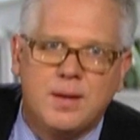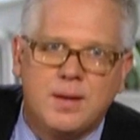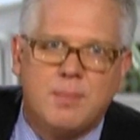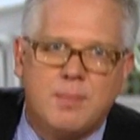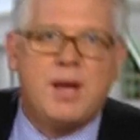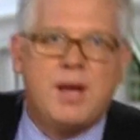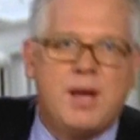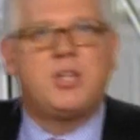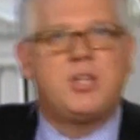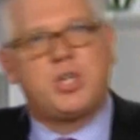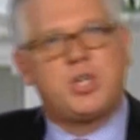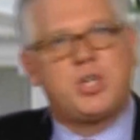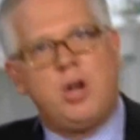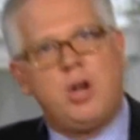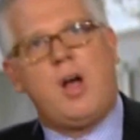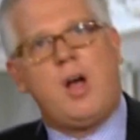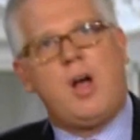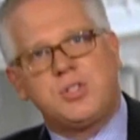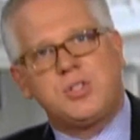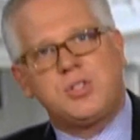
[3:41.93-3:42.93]
But it should have
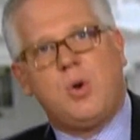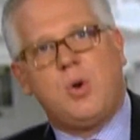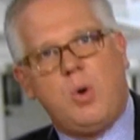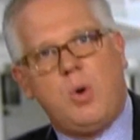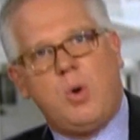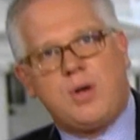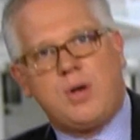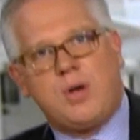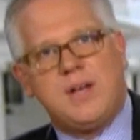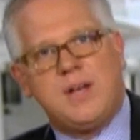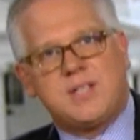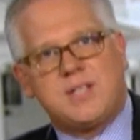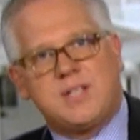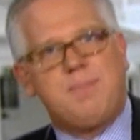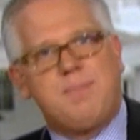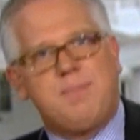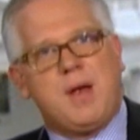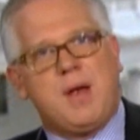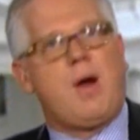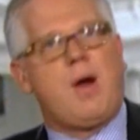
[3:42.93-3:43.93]
also woken us
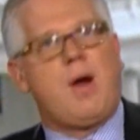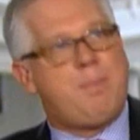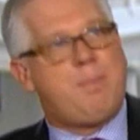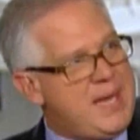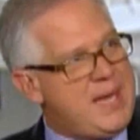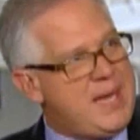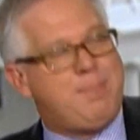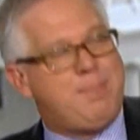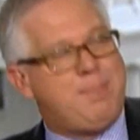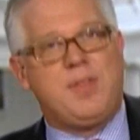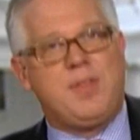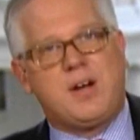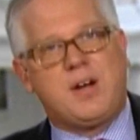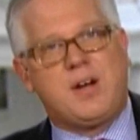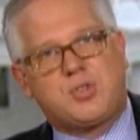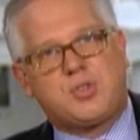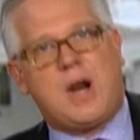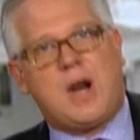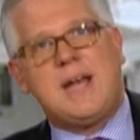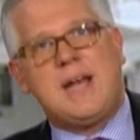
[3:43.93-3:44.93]
up there are people that are
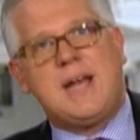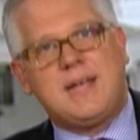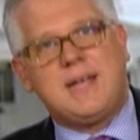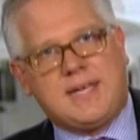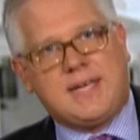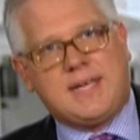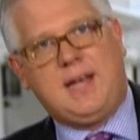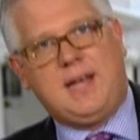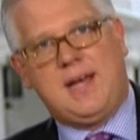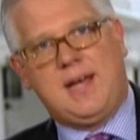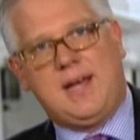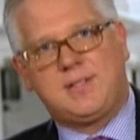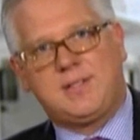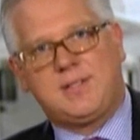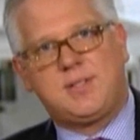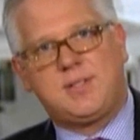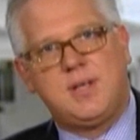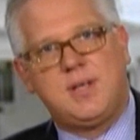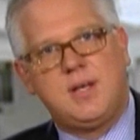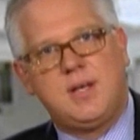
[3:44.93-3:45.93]
trying to kill
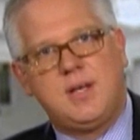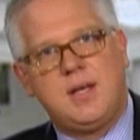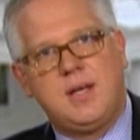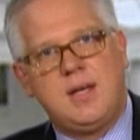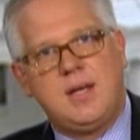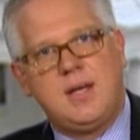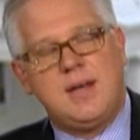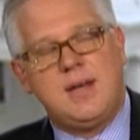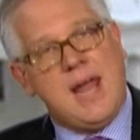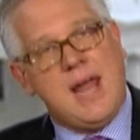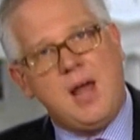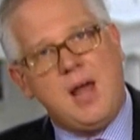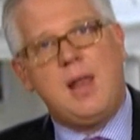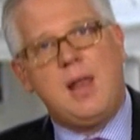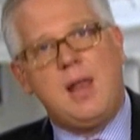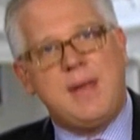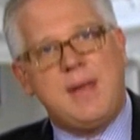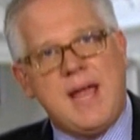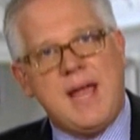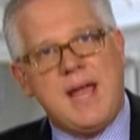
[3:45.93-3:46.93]
us. Now
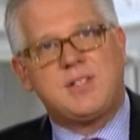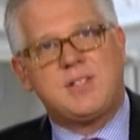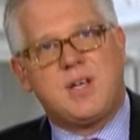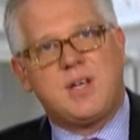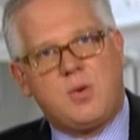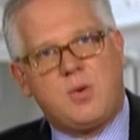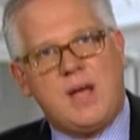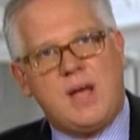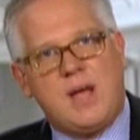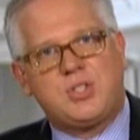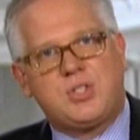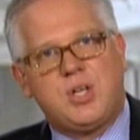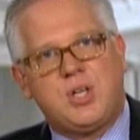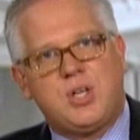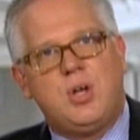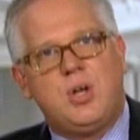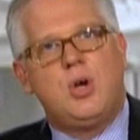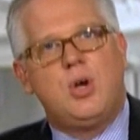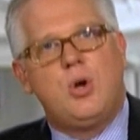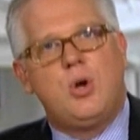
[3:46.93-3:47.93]
let me ask a
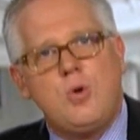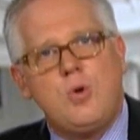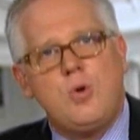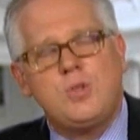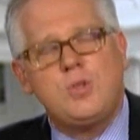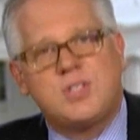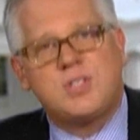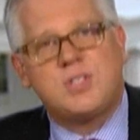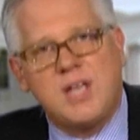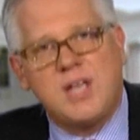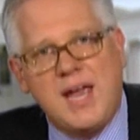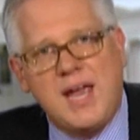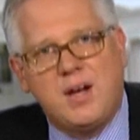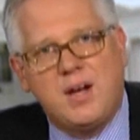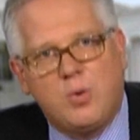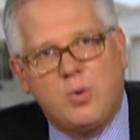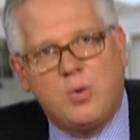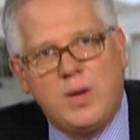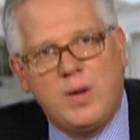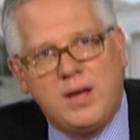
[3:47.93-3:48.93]
question. Whose side
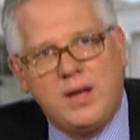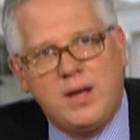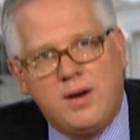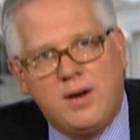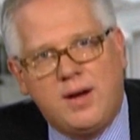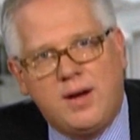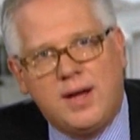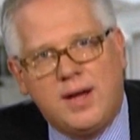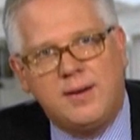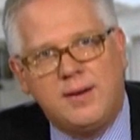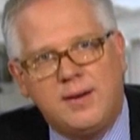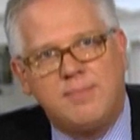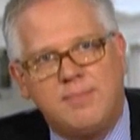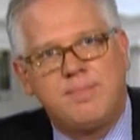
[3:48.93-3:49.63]
are we on?